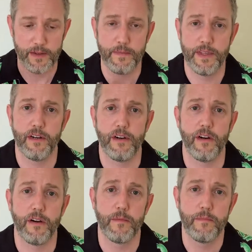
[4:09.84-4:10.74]
There
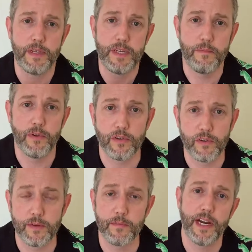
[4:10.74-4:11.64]
are people
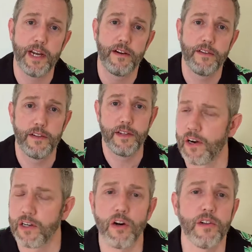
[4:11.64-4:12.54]
going by on
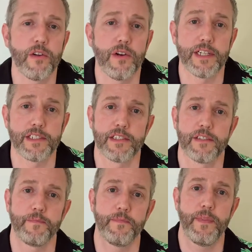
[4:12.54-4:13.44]

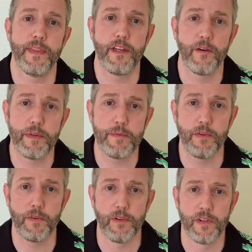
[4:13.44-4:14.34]
gondolas. There are
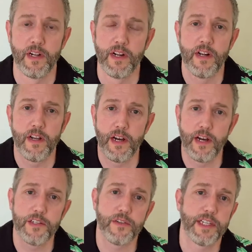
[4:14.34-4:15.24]
people,
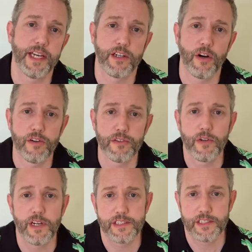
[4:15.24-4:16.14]
you can get
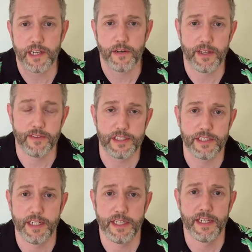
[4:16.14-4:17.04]
gondolas to get around the
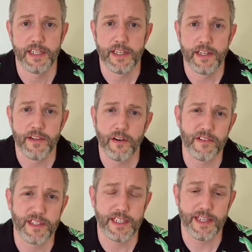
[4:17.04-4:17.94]
city. There
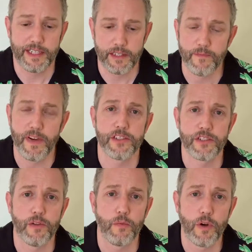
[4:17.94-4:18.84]
aren't any like
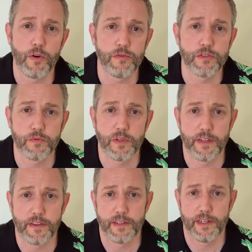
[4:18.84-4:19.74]
conventional roads
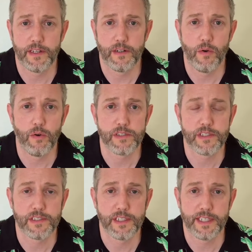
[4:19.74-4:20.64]
with
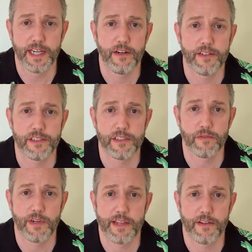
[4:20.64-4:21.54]
horses and
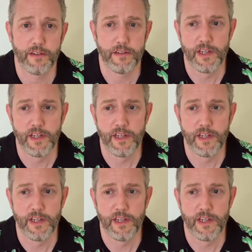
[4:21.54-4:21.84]
carriages. Rather,